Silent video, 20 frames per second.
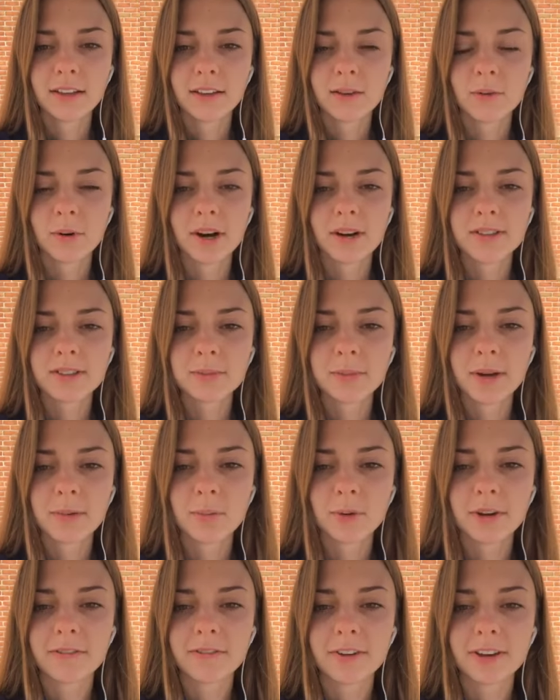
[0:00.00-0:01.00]
Where is my
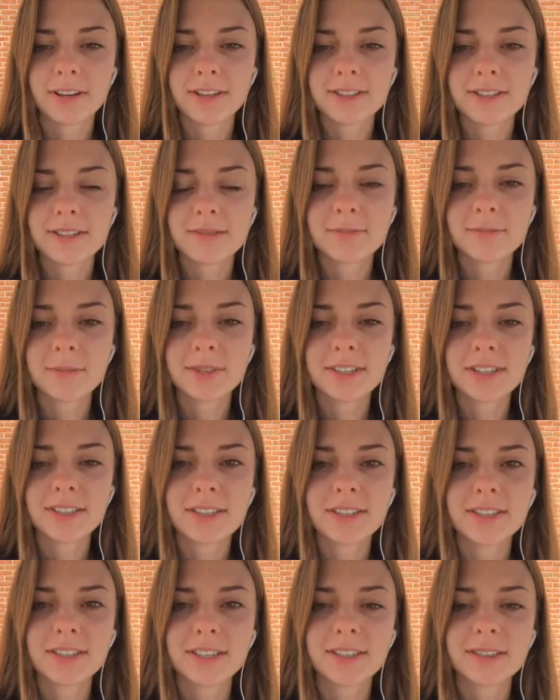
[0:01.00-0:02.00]
boyfriend?
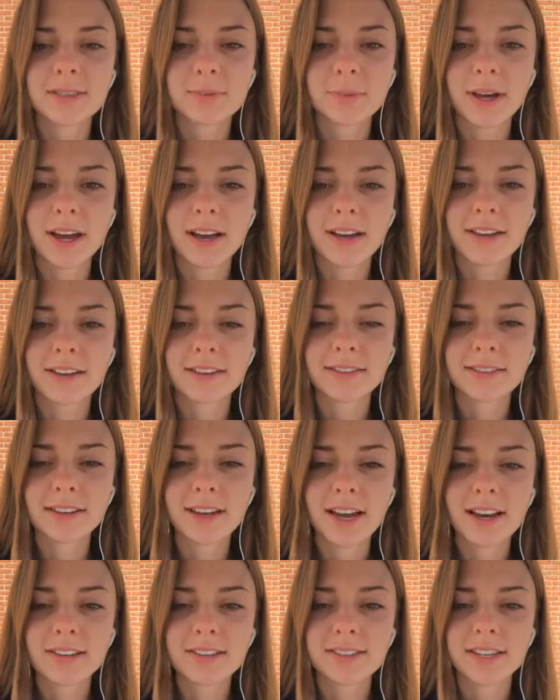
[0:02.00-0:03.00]
He is back
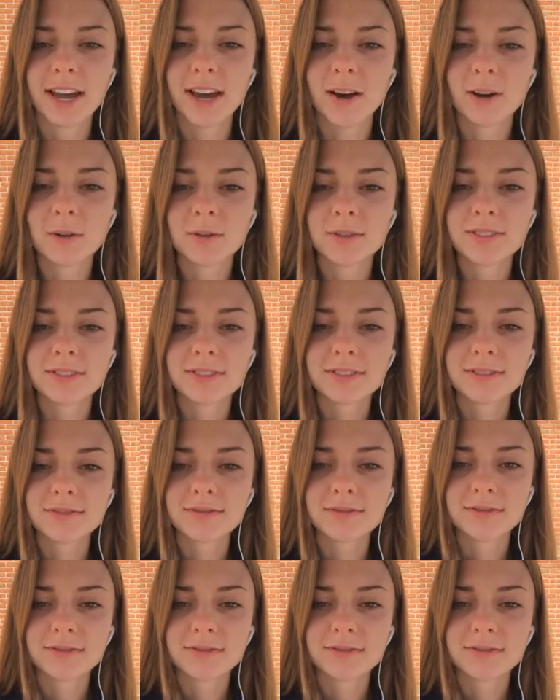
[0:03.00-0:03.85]
at his house.